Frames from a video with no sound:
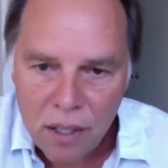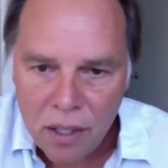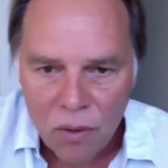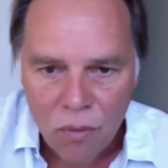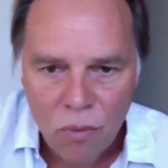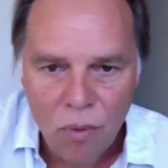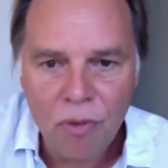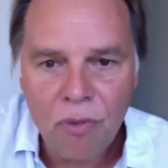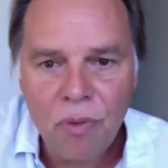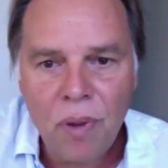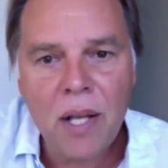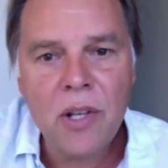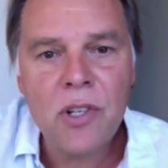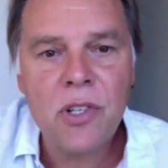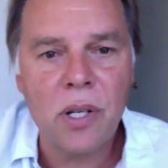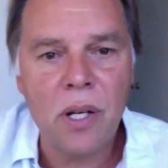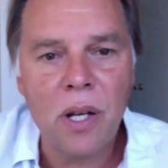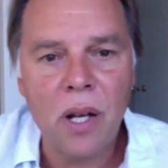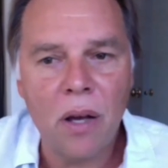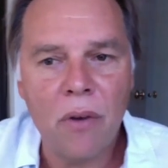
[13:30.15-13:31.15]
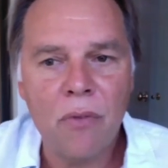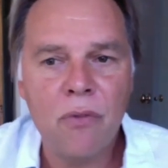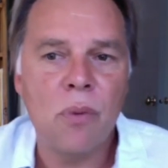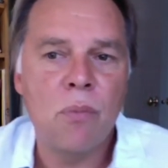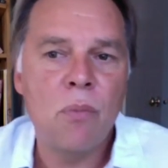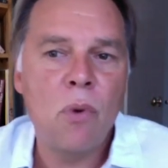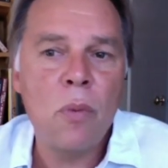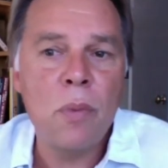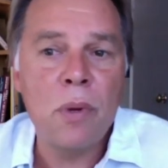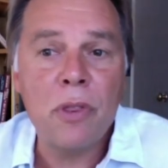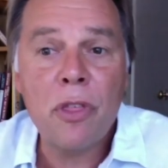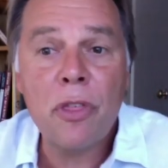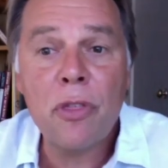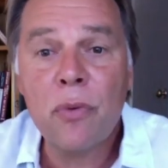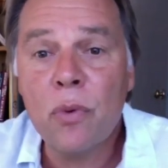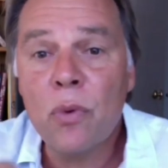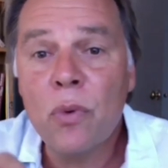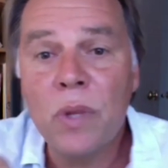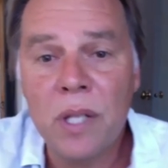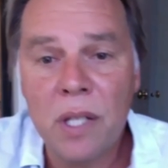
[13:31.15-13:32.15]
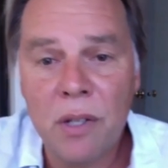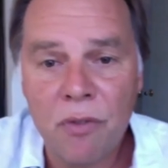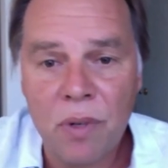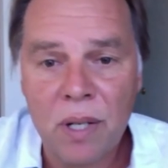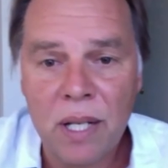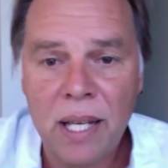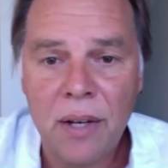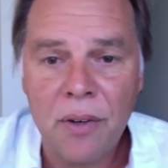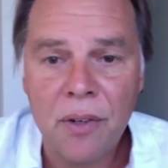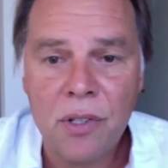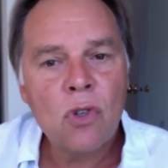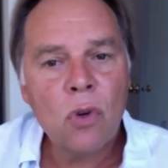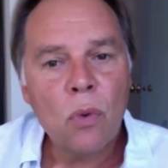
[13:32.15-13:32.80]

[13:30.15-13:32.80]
reflection of the moment through the different character.